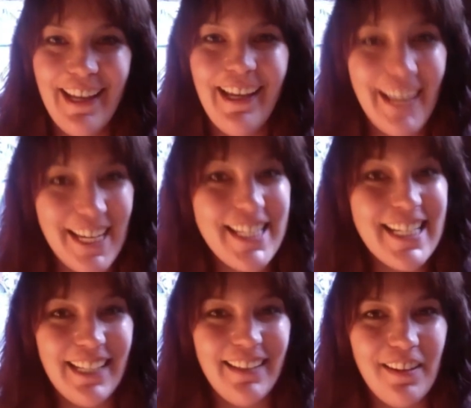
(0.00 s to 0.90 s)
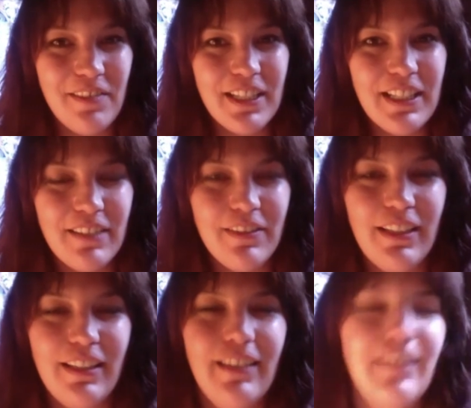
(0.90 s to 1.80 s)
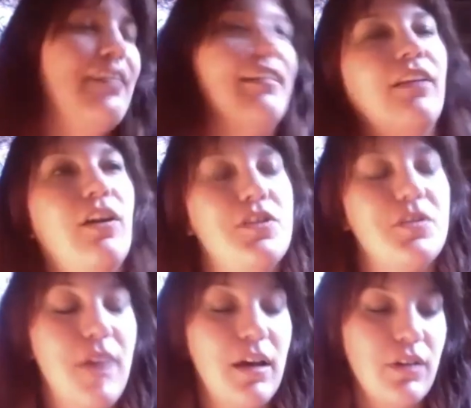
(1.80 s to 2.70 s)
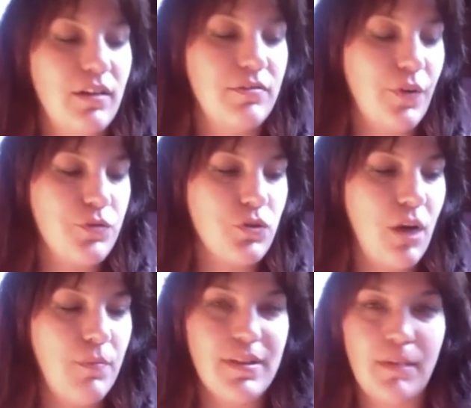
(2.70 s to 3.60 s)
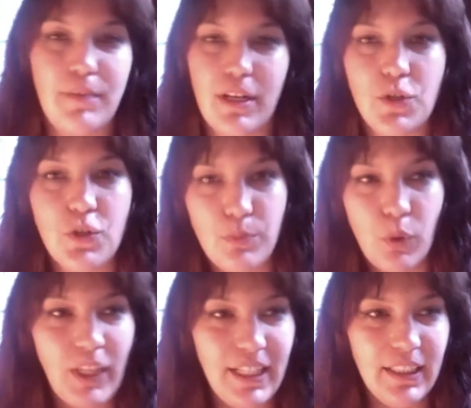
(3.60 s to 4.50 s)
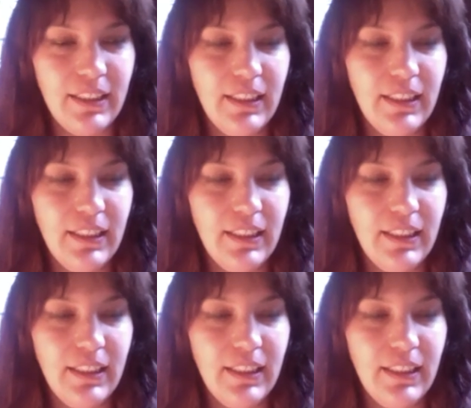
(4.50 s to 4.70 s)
and I did a really, really uh, large amount of, of traumas I managed to pull in.